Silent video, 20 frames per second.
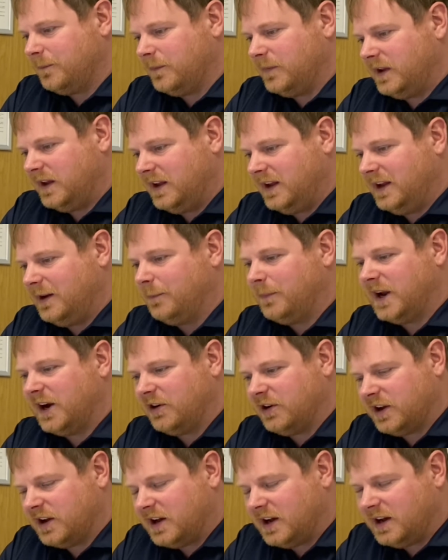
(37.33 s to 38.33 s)
in
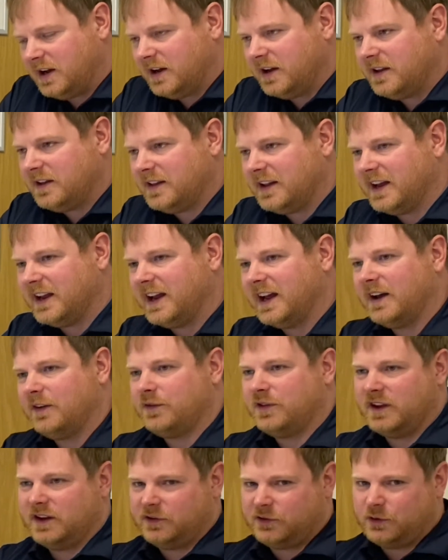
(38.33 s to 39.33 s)
America, they have
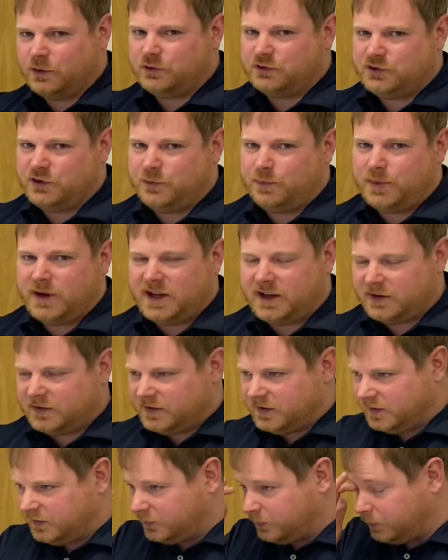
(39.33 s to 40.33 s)
things called
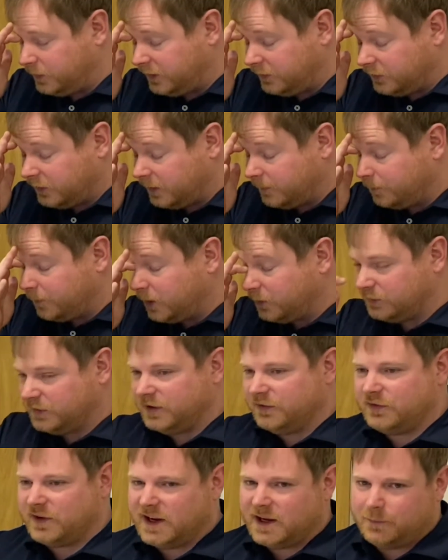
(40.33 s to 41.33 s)
duplexes, which are
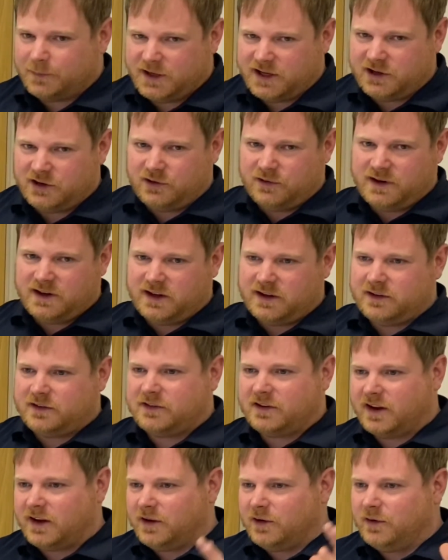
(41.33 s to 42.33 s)
multi-family units.
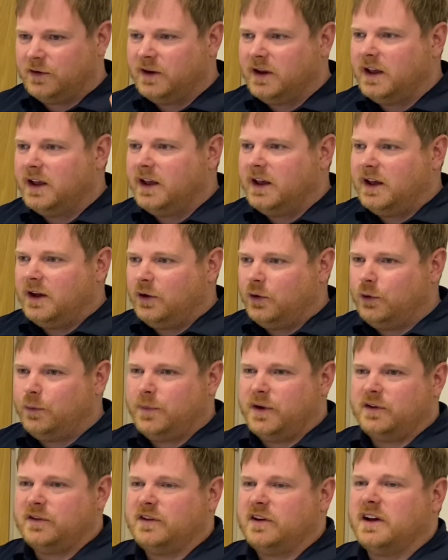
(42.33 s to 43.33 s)
So
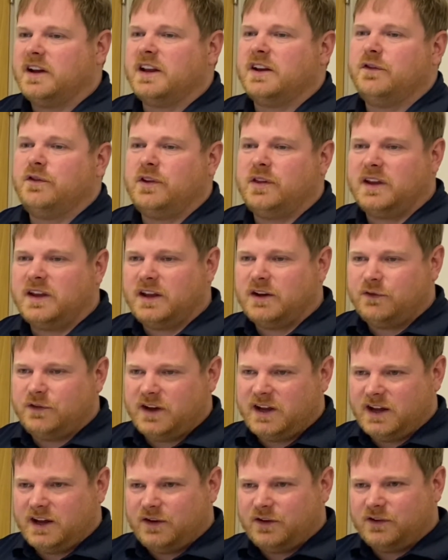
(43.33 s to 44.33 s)
almost like if you think of
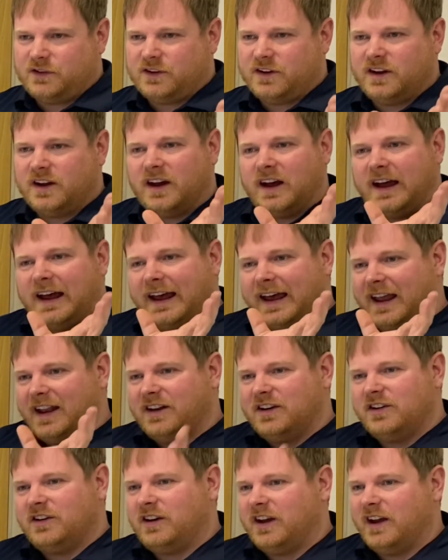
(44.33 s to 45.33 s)
it as an
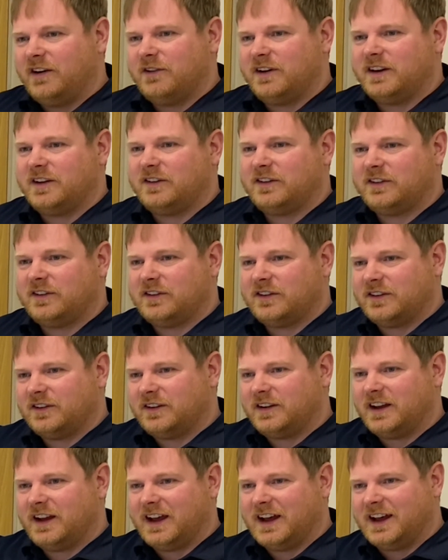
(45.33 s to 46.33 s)
end terrace
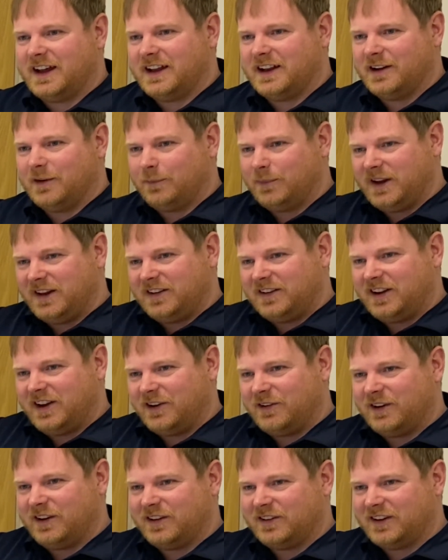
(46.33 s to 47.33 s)
and a mid
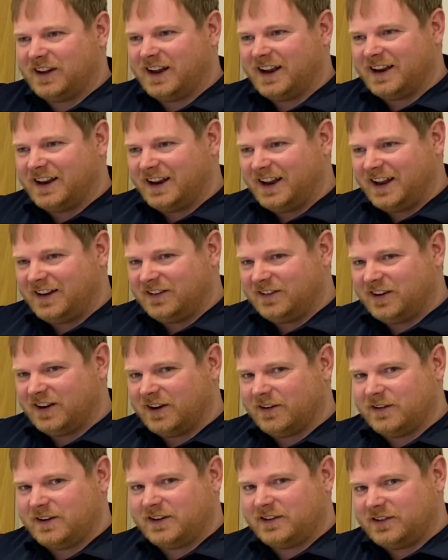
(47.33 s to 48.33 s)
terrace and an end
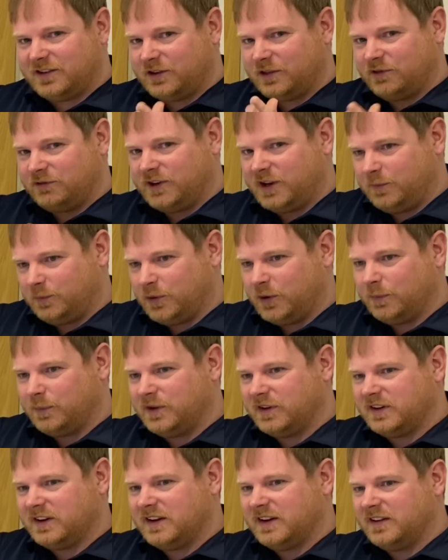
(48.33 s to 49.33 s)
terrace, so three
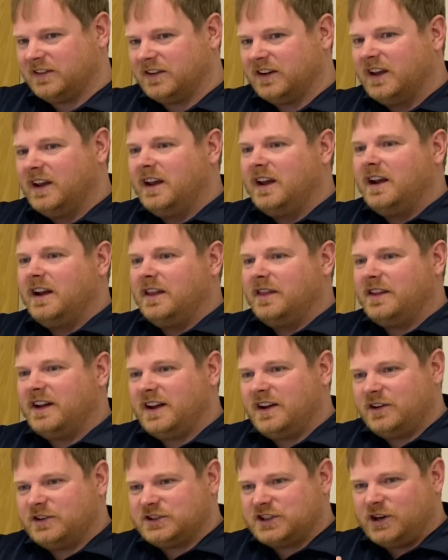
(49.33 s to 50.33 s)
properties. They
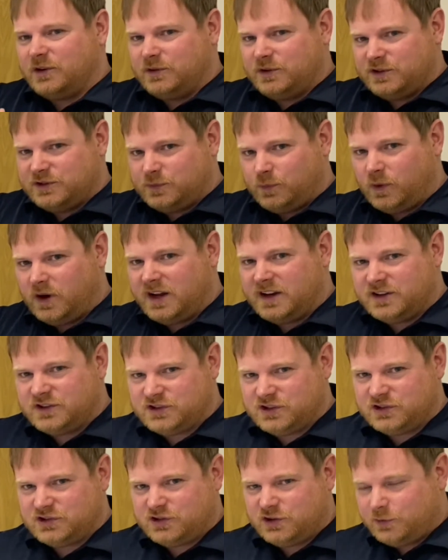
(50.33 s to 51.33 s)
are sold as one as
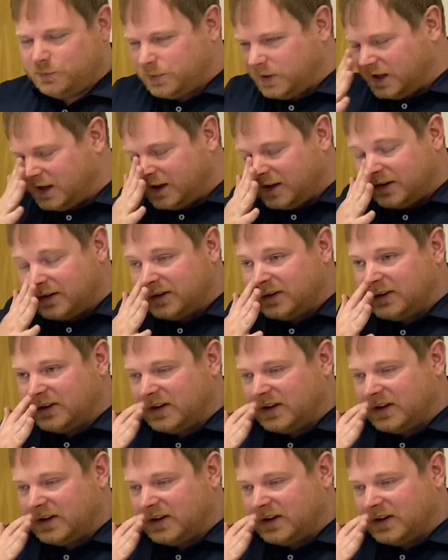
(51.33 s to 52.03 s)
a duplex,